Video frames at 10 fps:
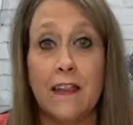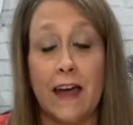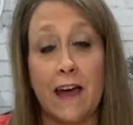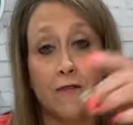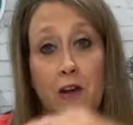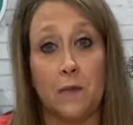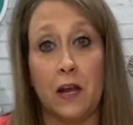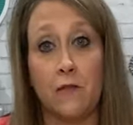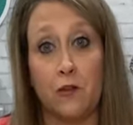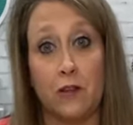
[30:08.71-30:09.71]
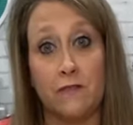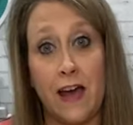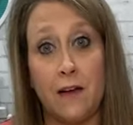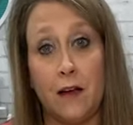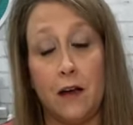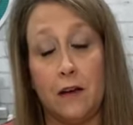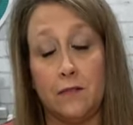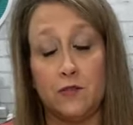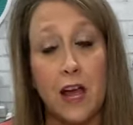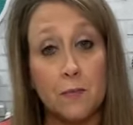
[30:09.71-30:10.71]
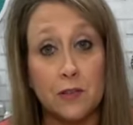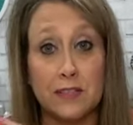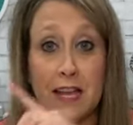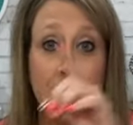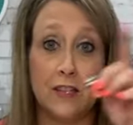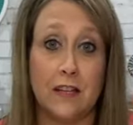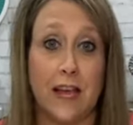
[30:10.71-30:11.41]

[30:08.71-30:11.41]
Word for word: They have ribbon over in the uh, scrapbook section.